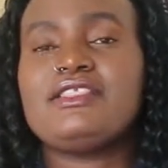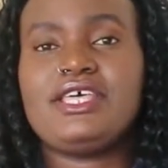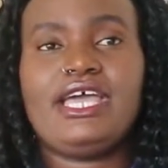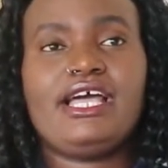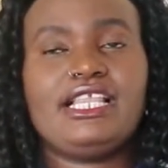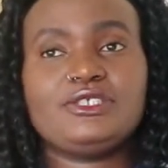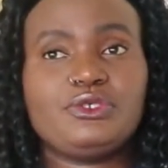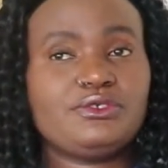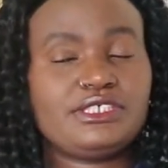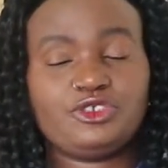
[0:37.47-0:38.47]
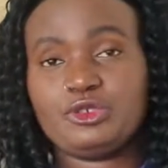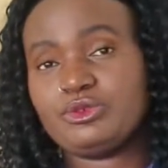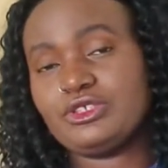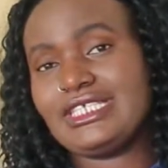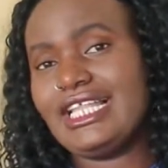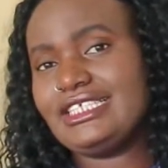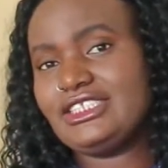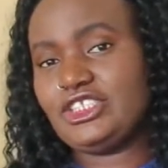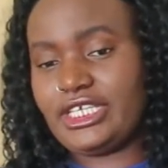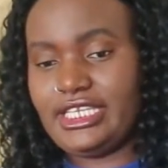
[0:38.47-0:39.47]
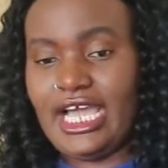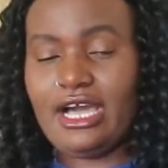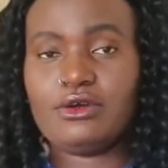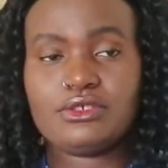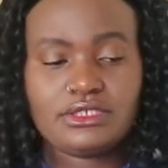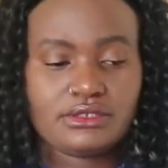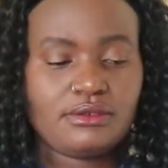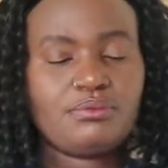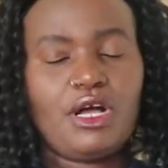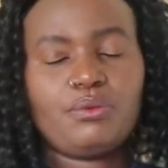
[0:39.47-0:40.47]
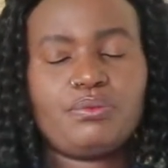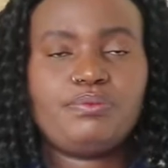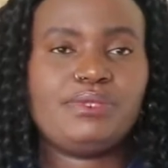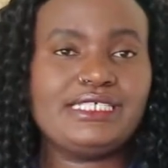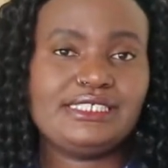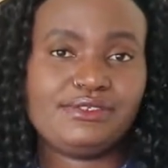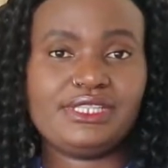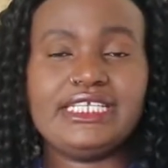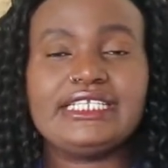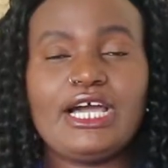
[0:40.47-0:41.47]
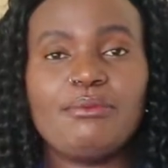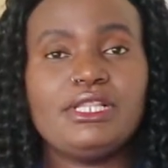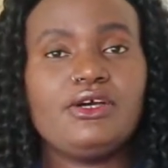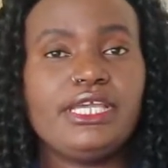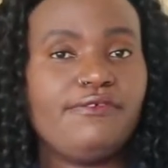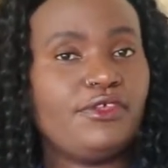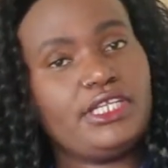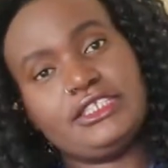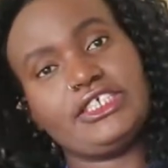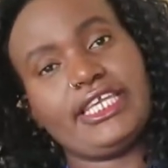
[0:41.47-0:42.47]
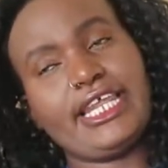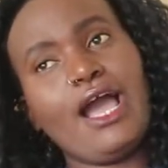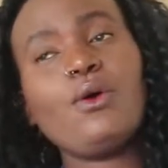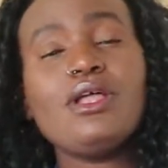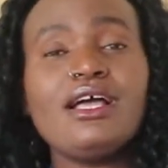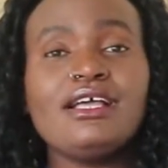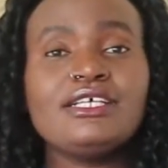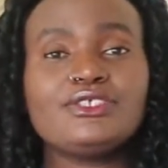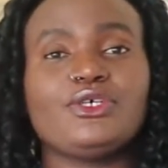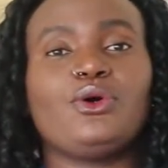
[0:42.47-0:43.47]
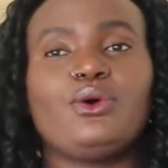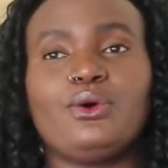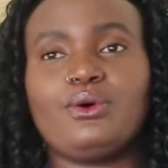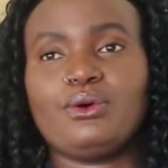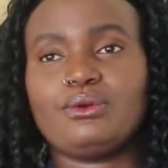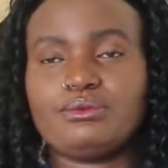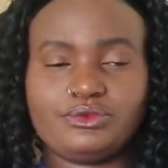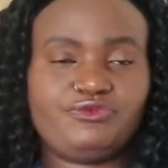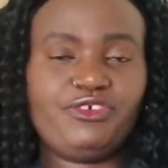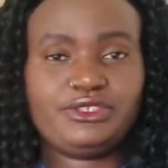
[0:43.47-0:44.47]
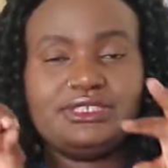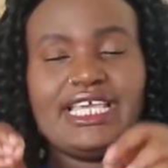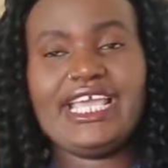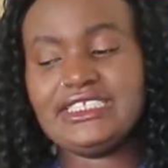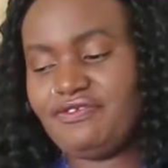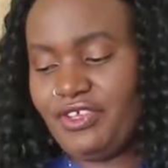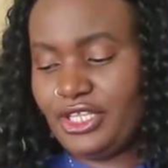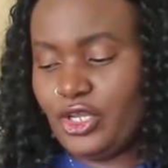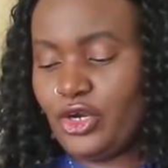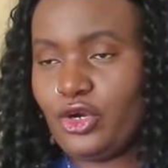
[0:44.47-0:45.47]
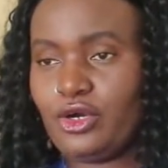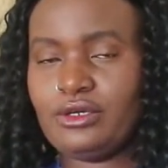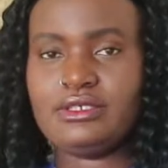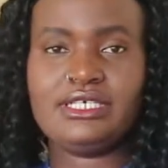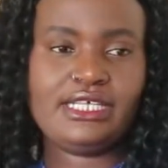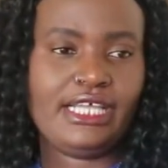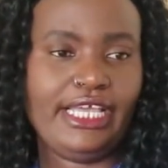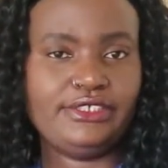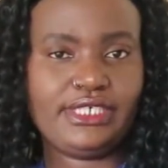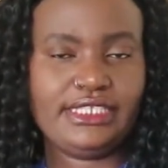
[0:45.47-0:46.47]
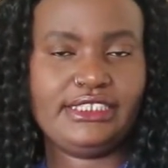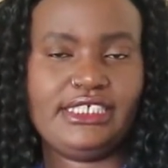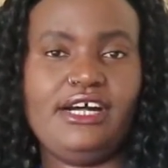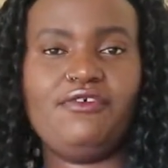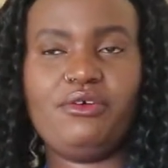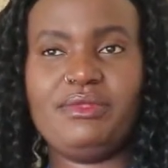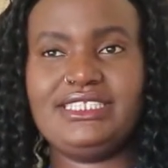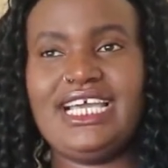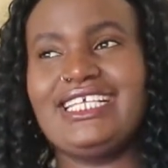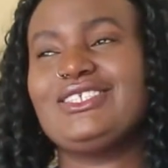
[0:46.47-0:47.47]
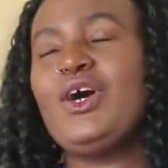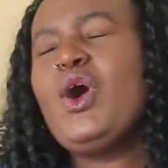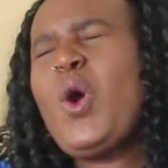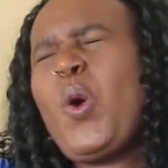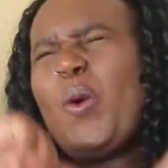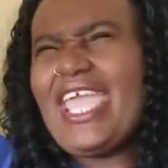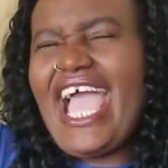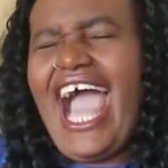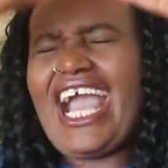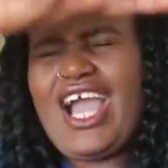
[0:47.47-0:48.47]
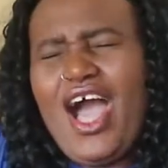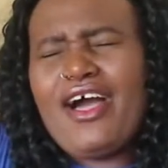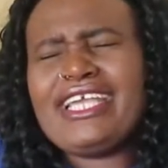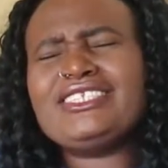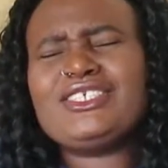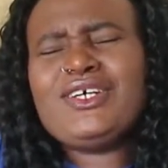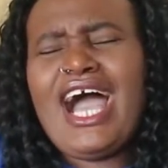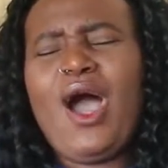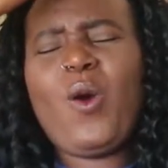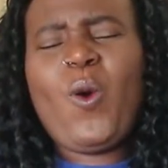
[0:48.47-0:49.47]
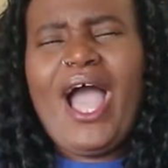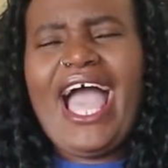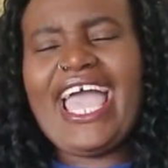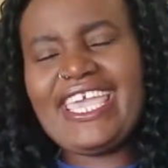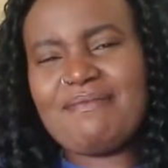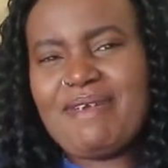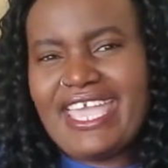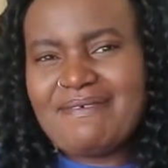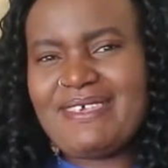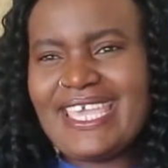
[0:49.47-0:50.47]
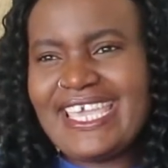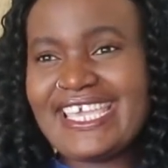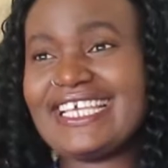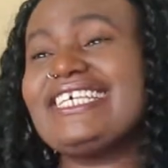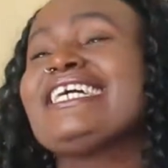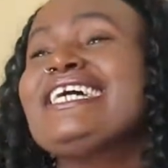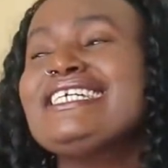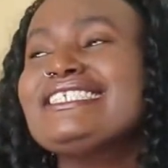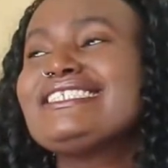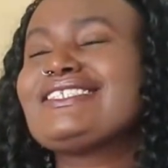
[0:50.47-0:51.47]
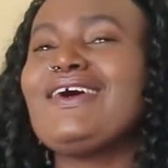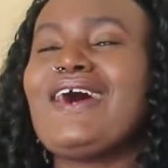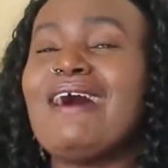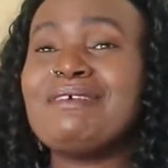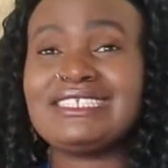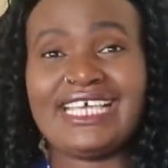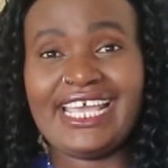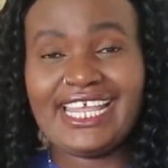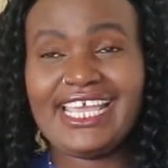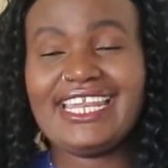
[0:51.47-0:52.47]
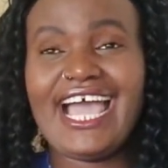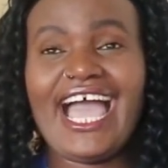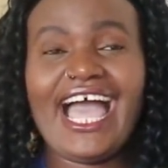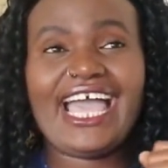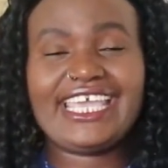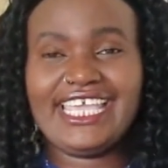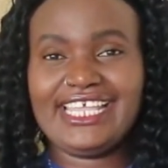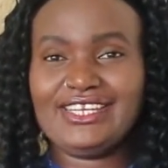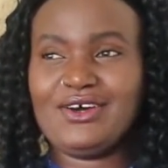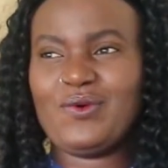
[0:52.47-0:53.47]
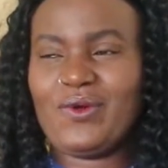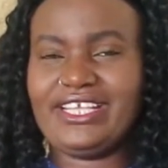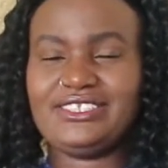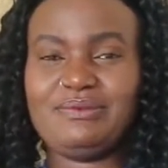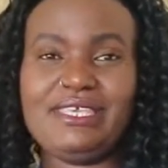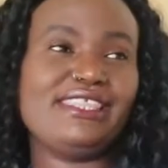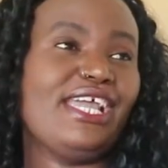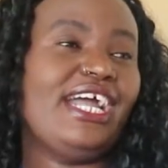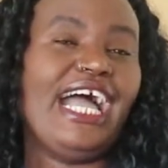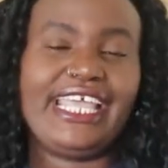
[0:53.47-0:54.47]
The last one was a trip to Dallas. Check it out. I'll place the link down below if you didn't check it out. So for today's video, as you can tell from the title, we are going to Hawaii, baby. So I'm excited. I cannot wait to be there.